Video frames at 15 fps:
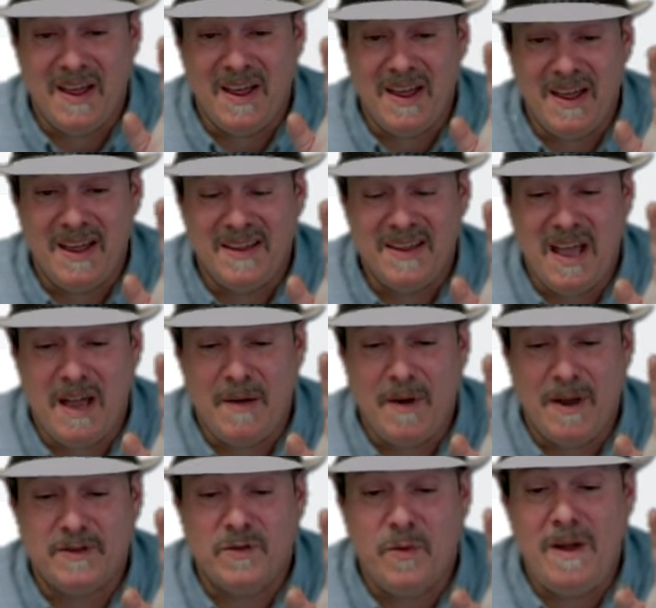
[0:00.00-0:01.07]
uh, you got
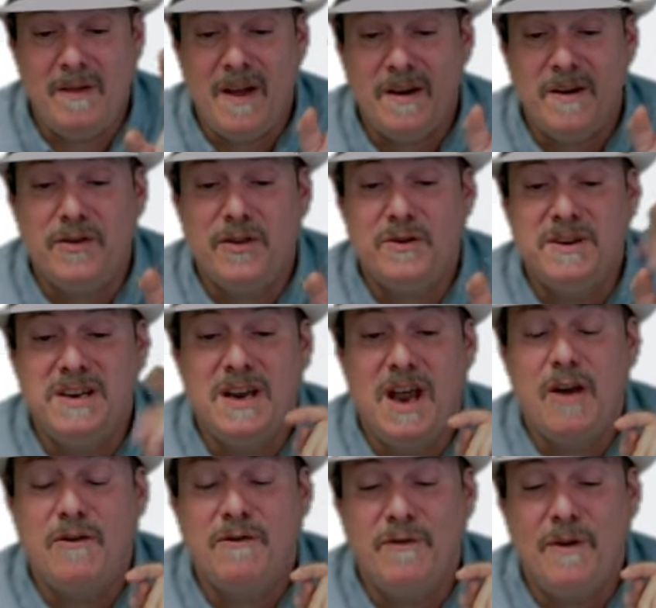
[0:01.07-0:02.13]
what, 1,200,
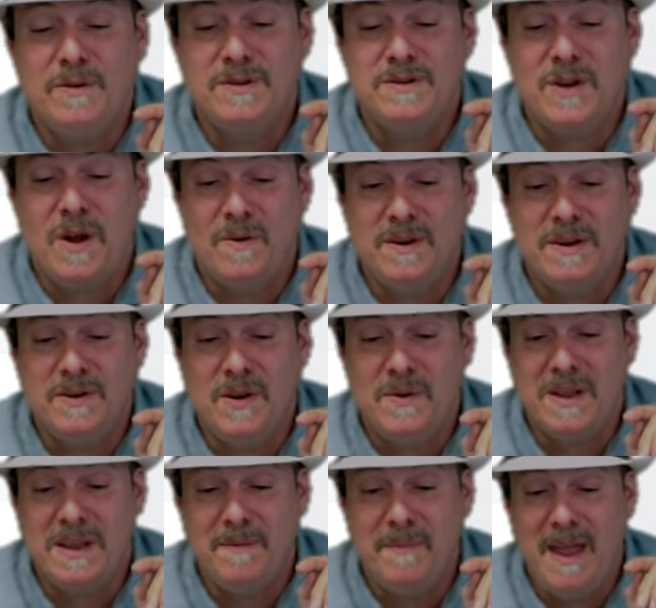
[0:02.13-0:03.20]
1,300 votes going to
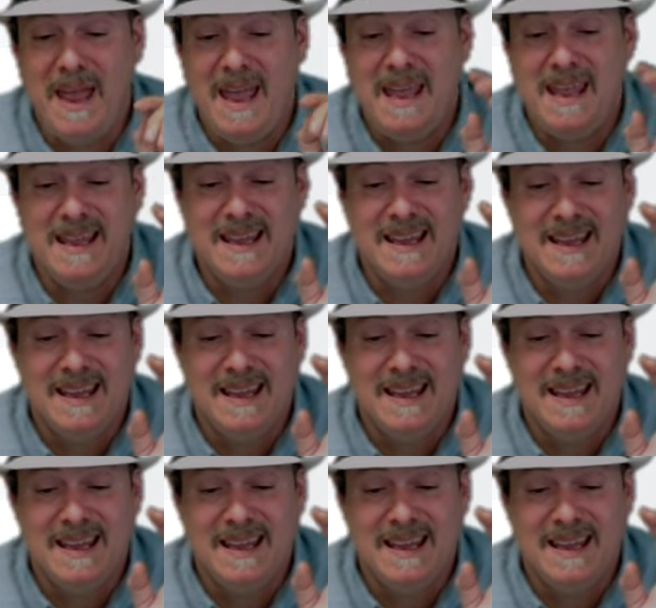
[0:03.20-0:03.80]
token pay,